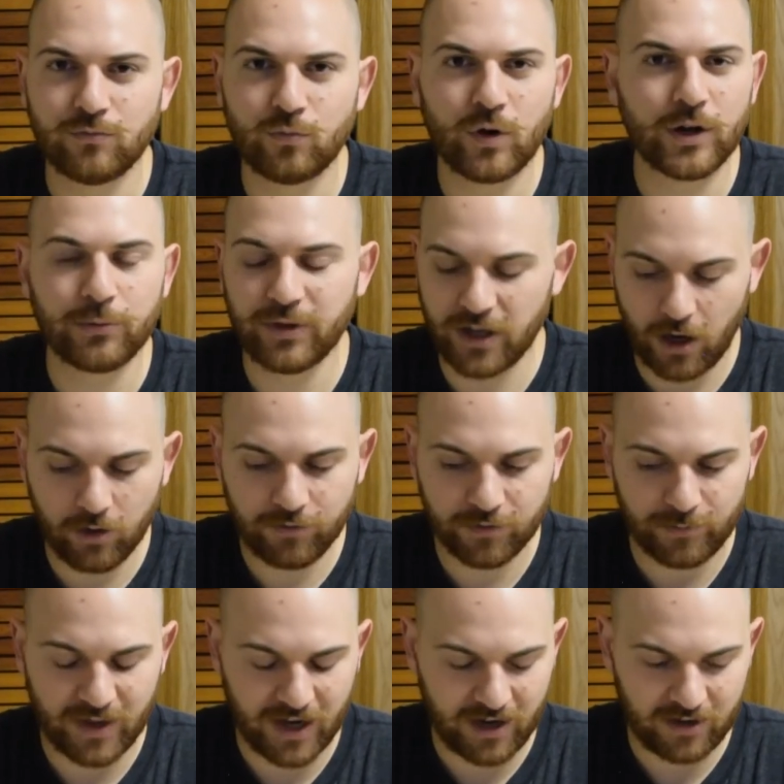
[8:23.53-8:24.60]
do we go
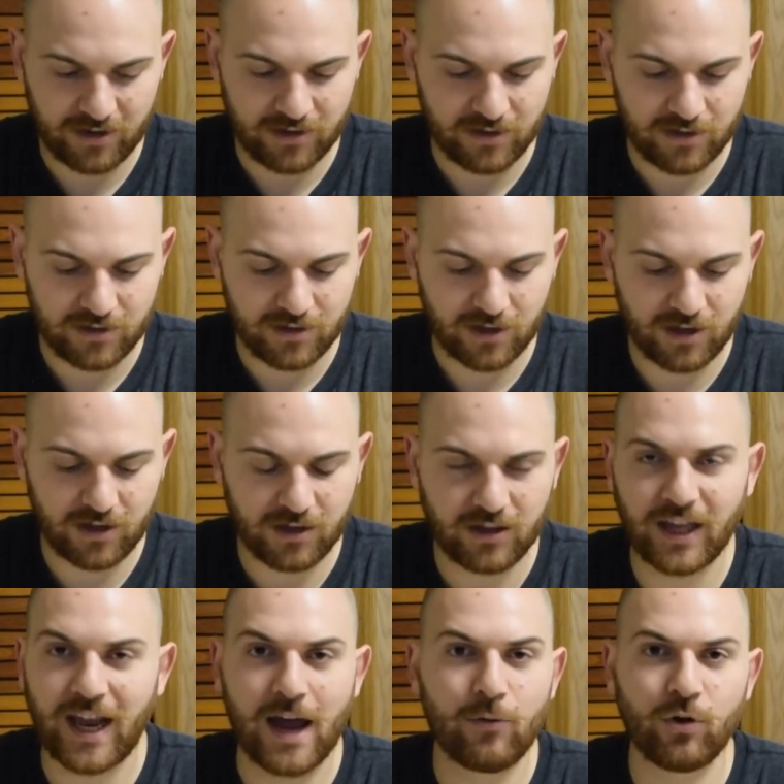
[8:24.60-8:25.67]
from there?
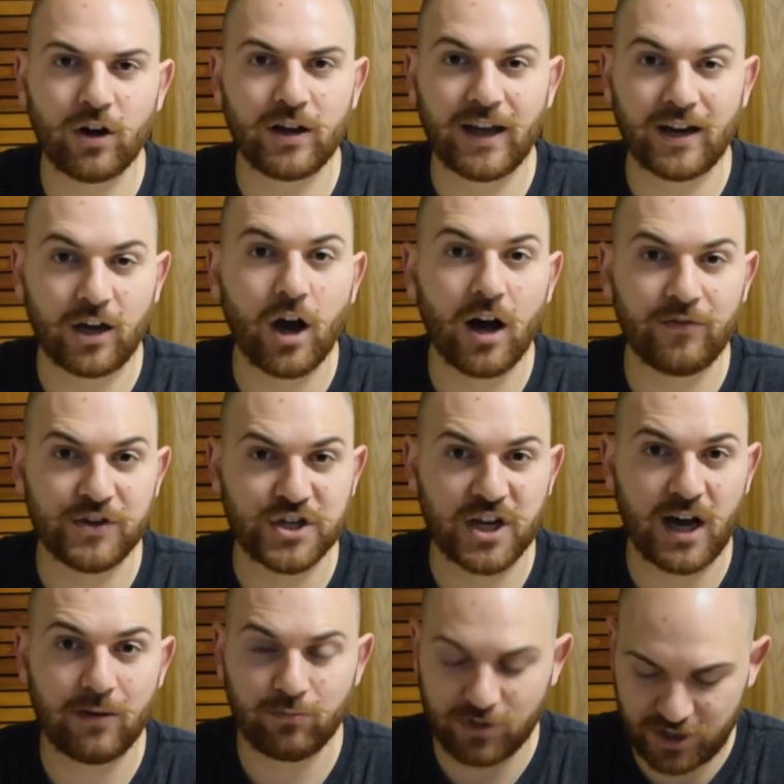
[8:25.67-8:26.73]
Like, I work at a coffee
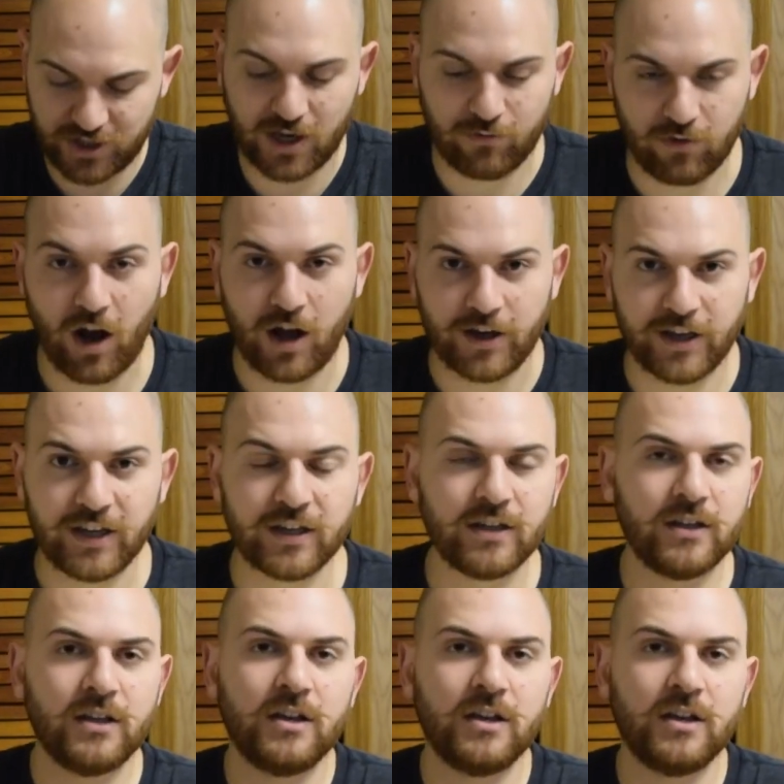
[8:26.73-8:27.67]
shop, which is ironic,